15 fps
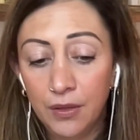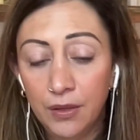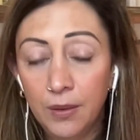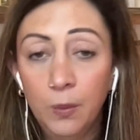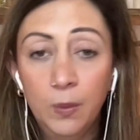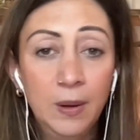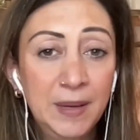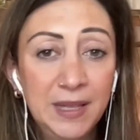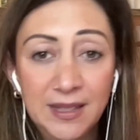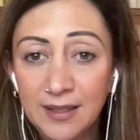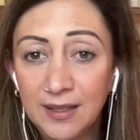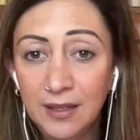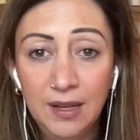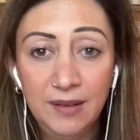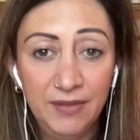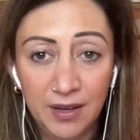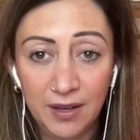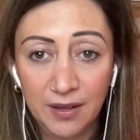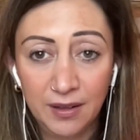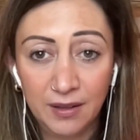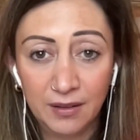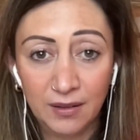The women's
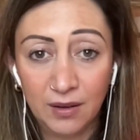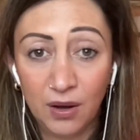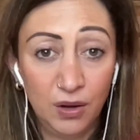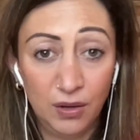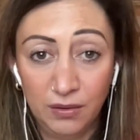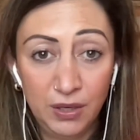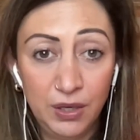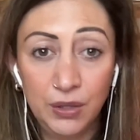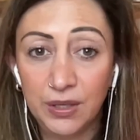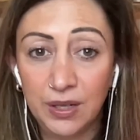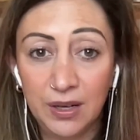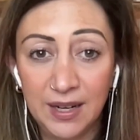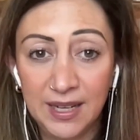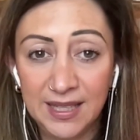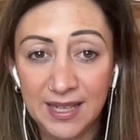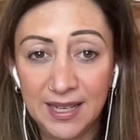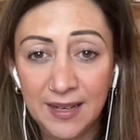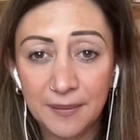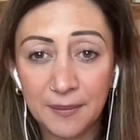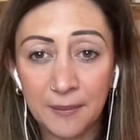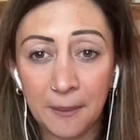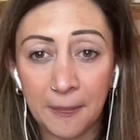liver can't utilize
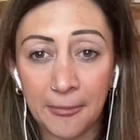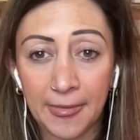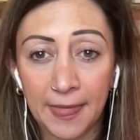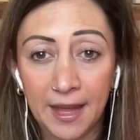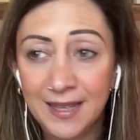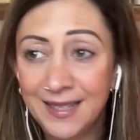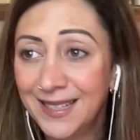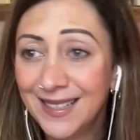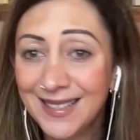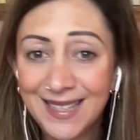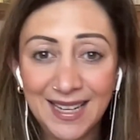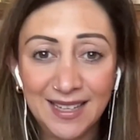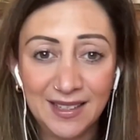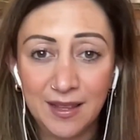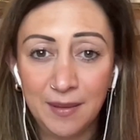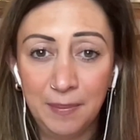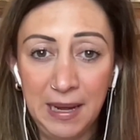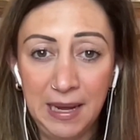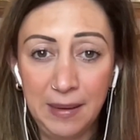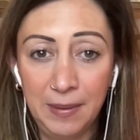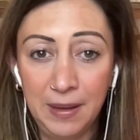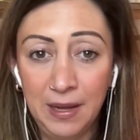it. It doesn't get to the
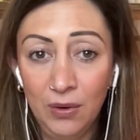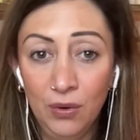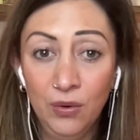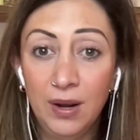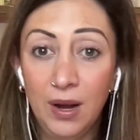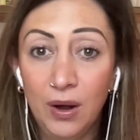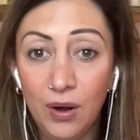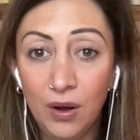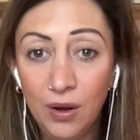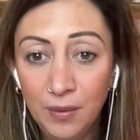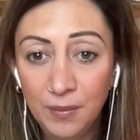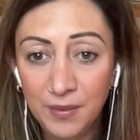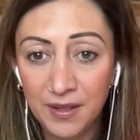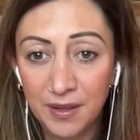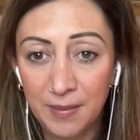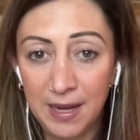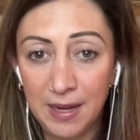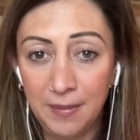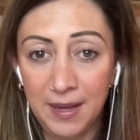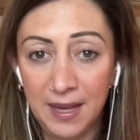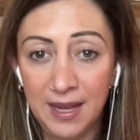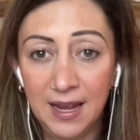baby, or it harms the
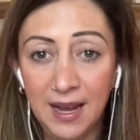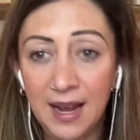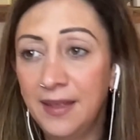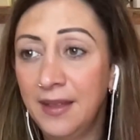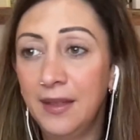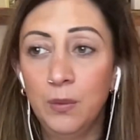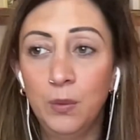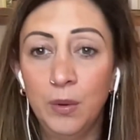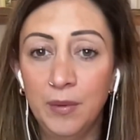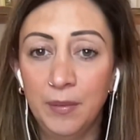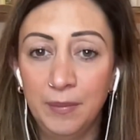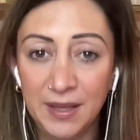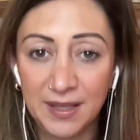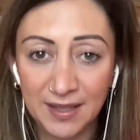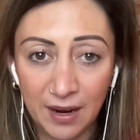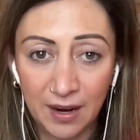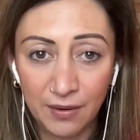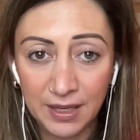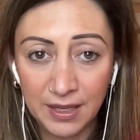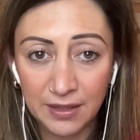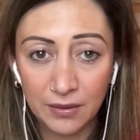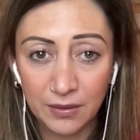baby, and then the woman
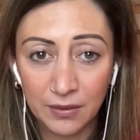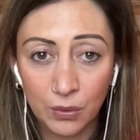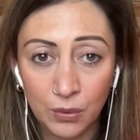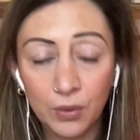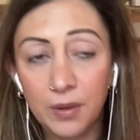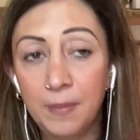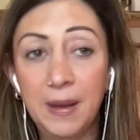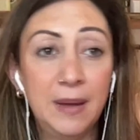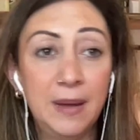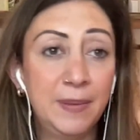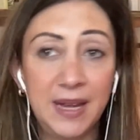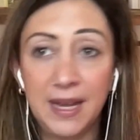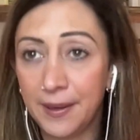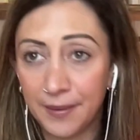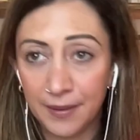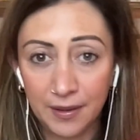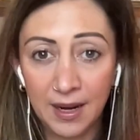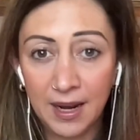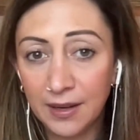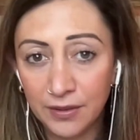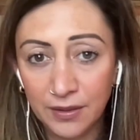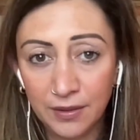miscarries, or the baby
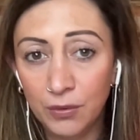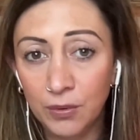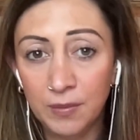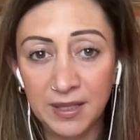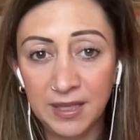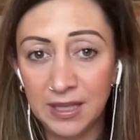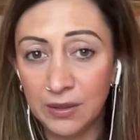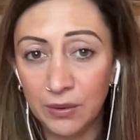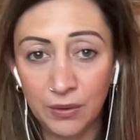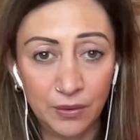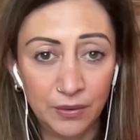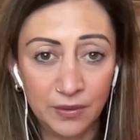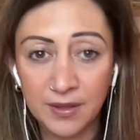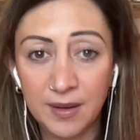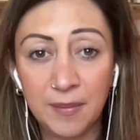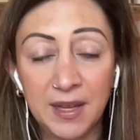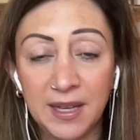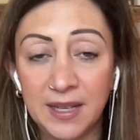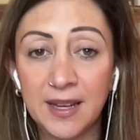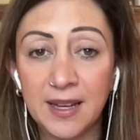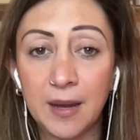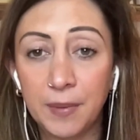has deformities or
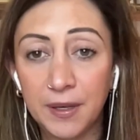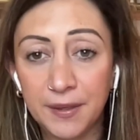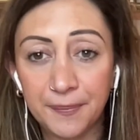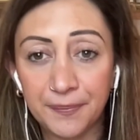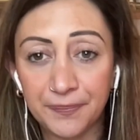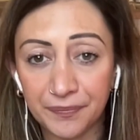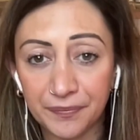something's happened.